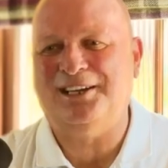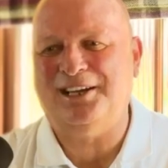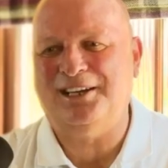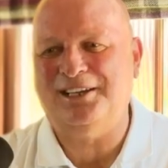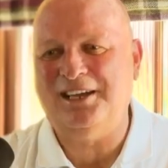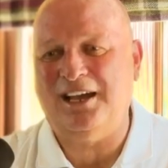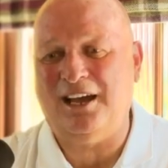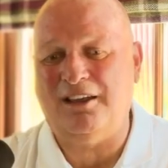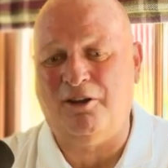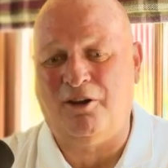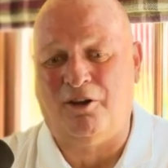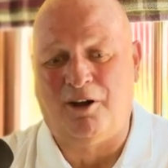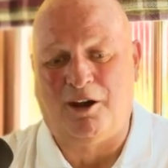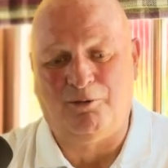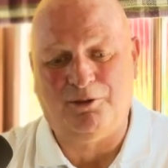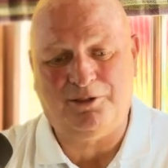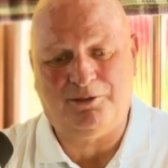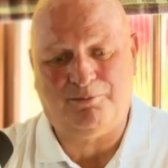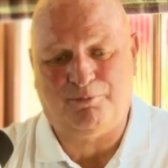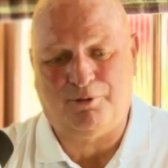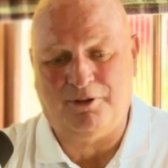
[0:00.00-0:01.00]
uh, yeah, no, I
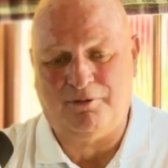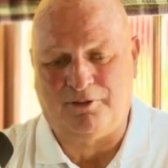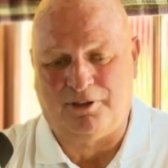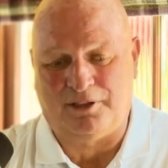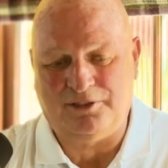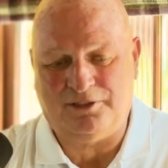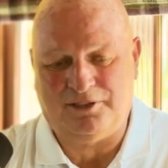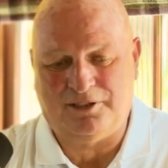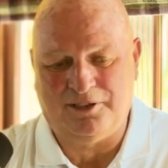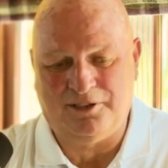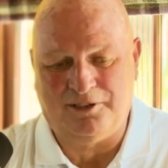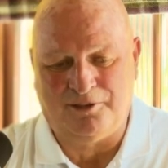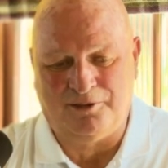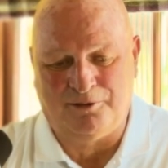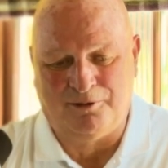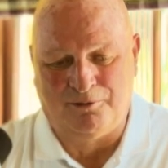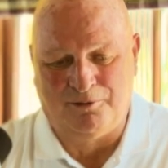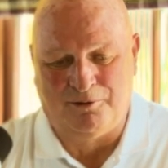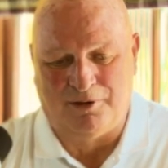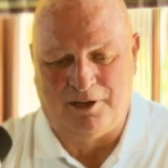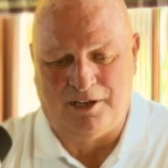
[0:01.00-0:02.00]
was privileged
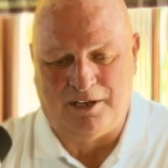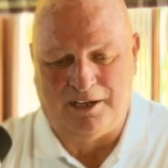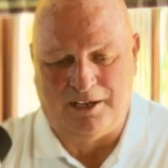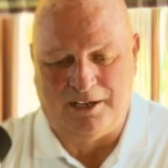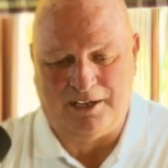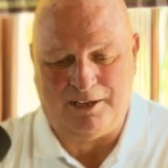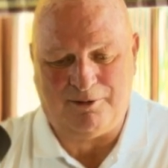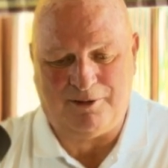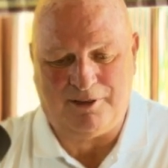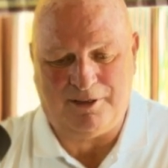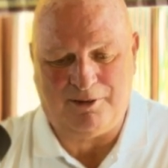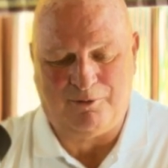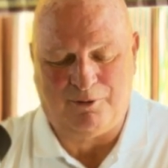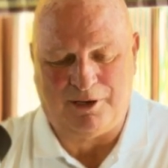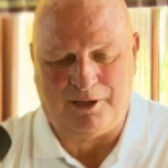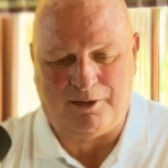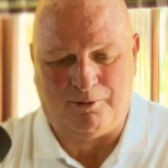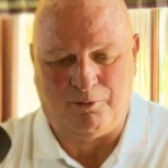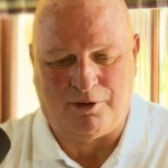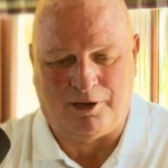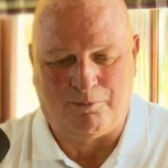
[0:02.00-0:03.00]
to uh, when
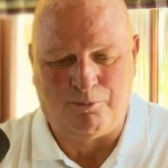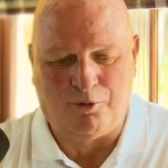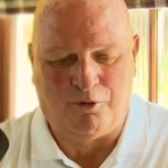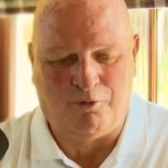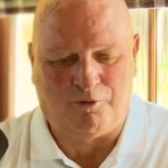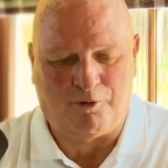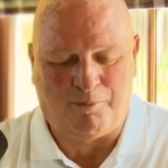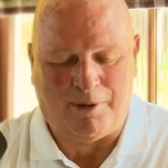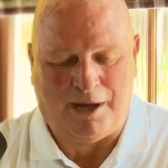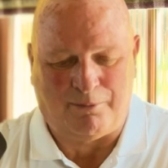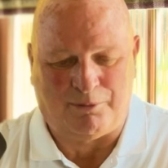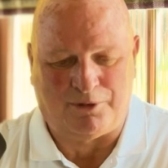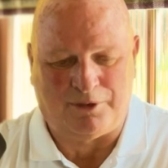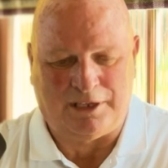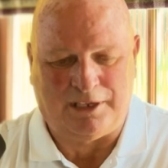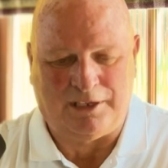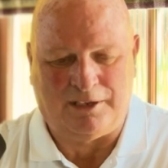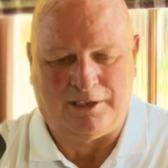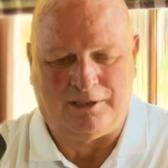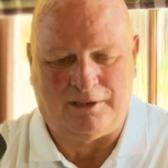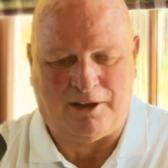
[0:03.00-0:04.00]
I when I moved from
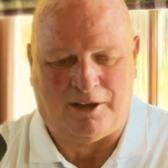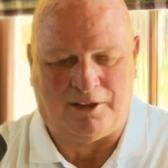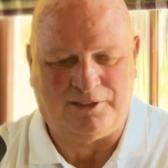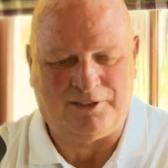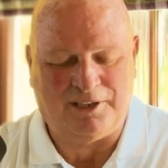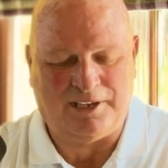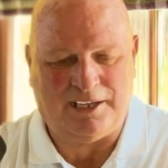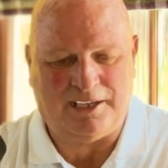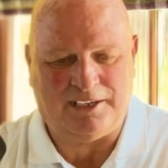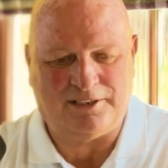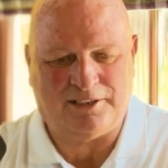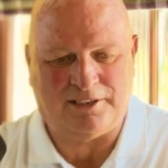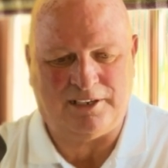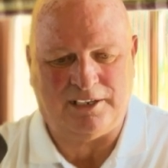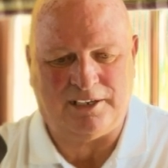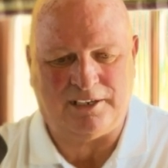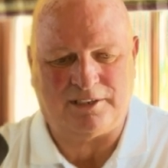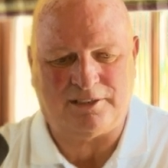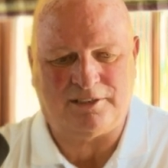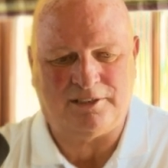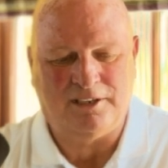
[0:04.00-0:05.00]
Aberdeen in
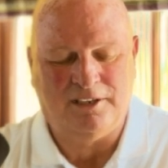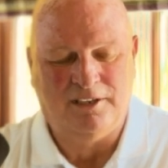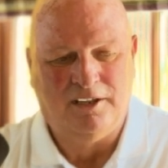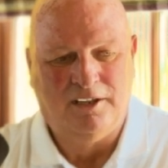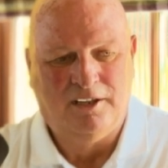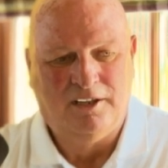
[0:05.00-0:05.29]
1986.